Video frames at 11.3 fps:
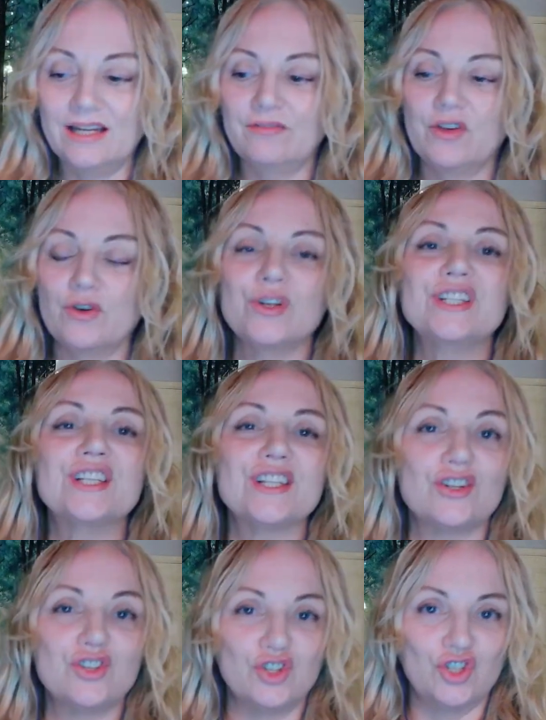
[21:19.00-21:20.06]
if there is
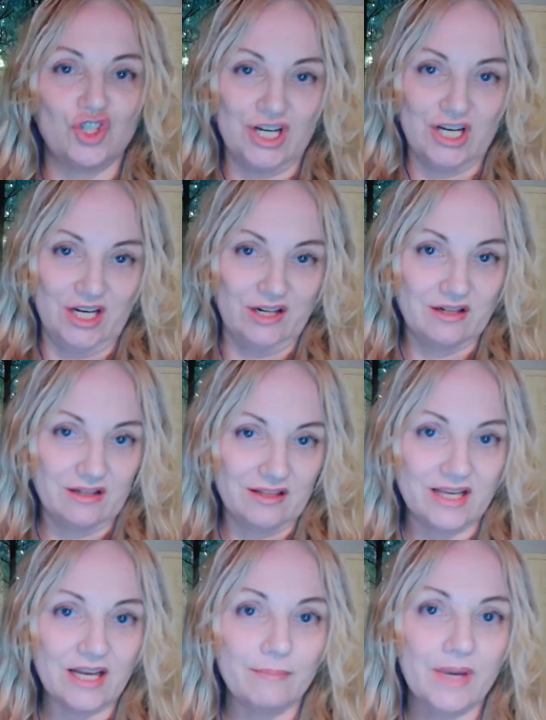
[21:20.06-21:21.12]
such a gene
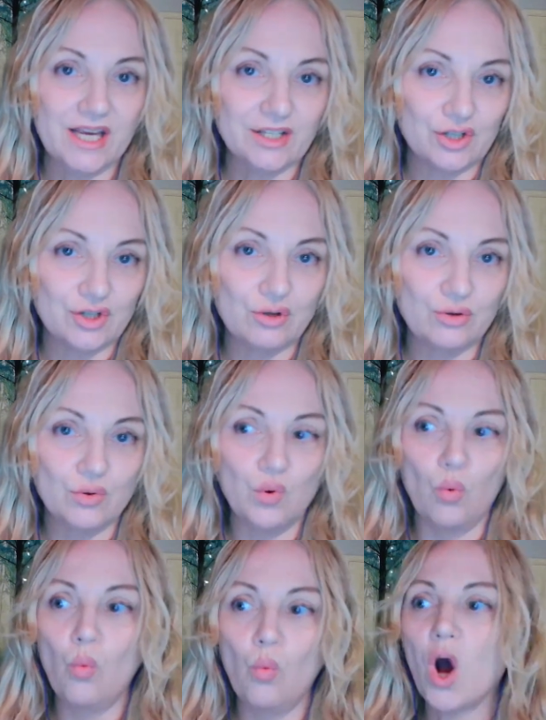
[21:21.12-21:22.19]
that makes
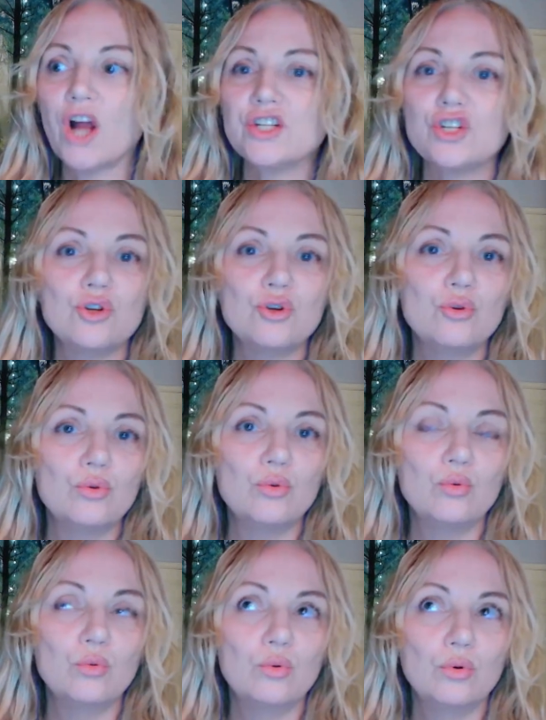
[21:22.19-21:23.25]
you want
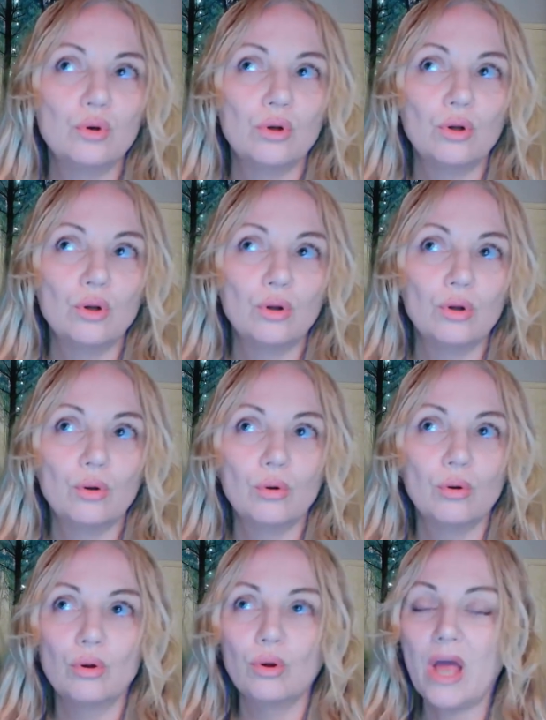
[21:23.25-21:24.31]
to
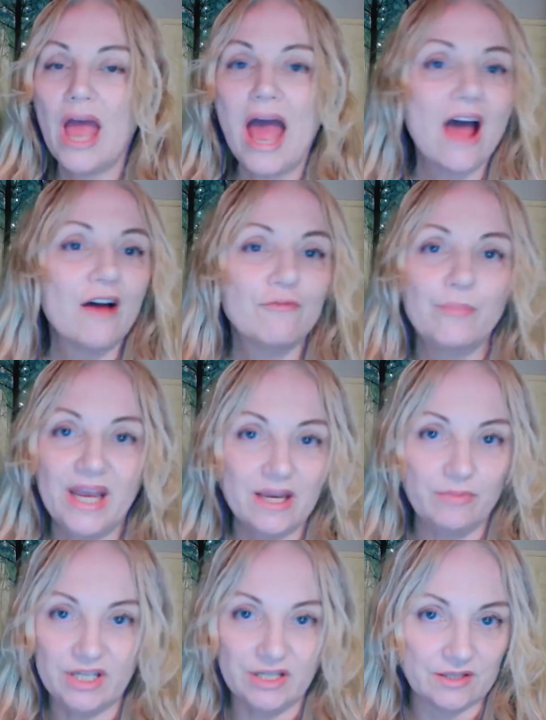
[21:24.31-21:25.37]
have
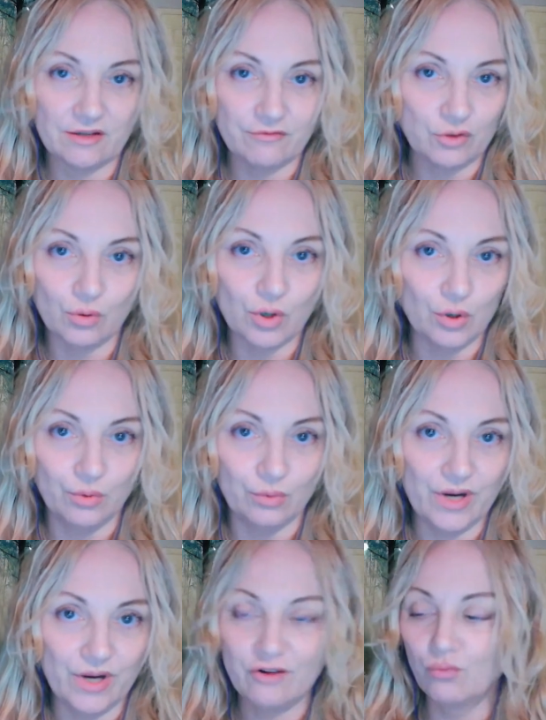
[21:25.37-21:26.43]
babies of your
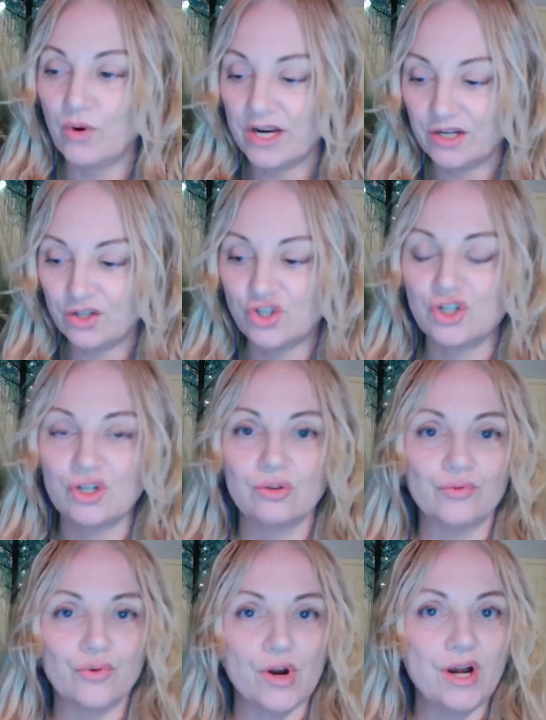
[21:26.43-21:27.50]
own and raise
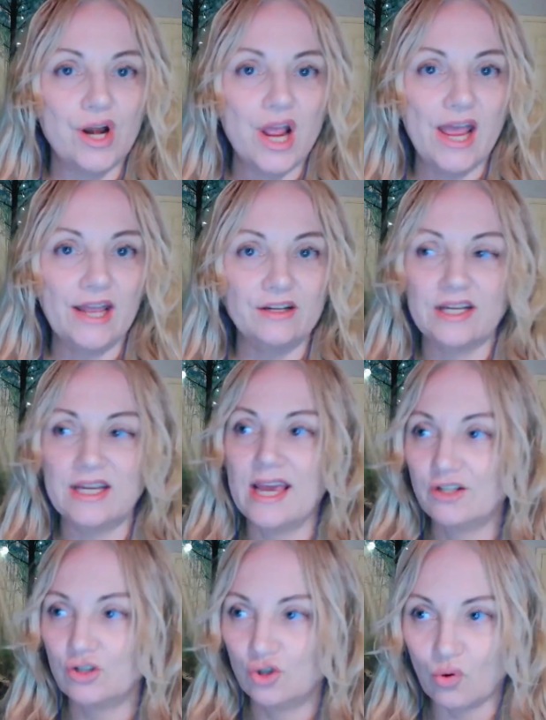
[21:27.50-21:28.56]
children and
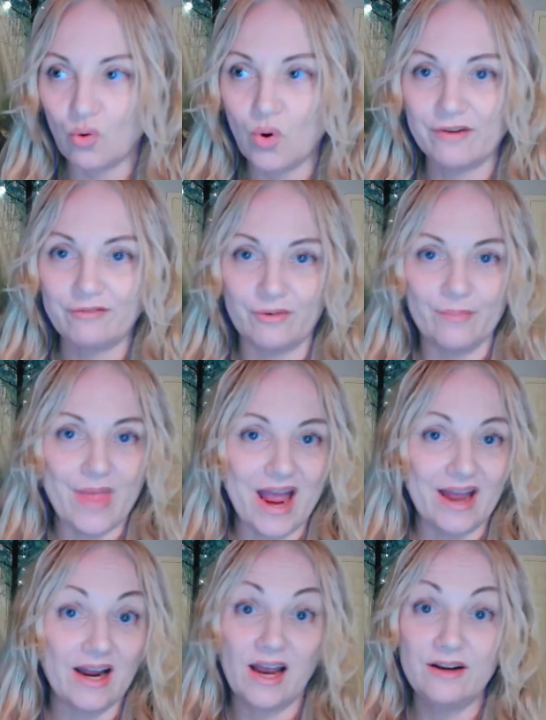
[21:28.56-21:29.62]
get joy from
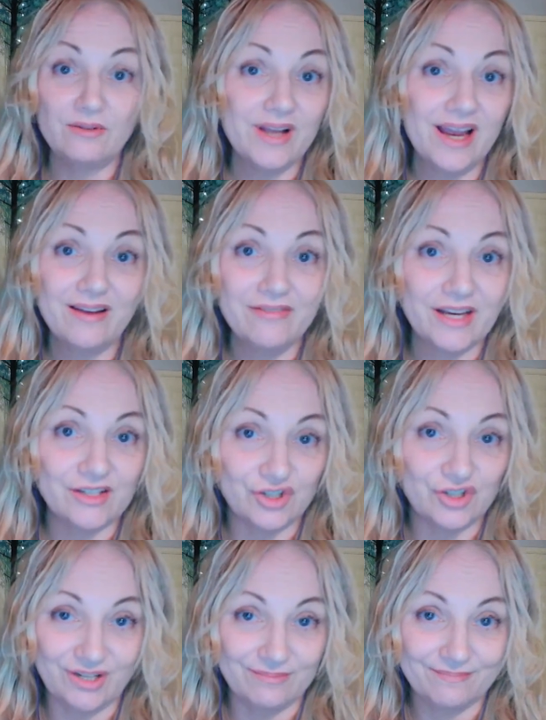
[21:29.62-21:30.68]
that, I don't have that
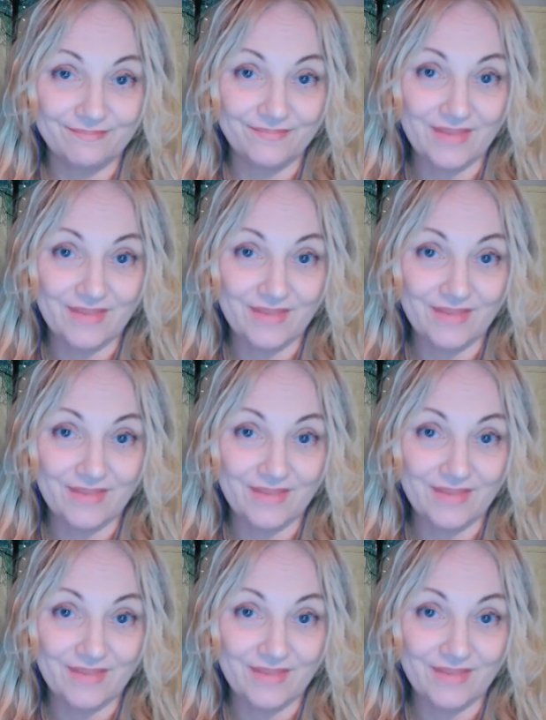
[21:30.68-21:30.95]
gene.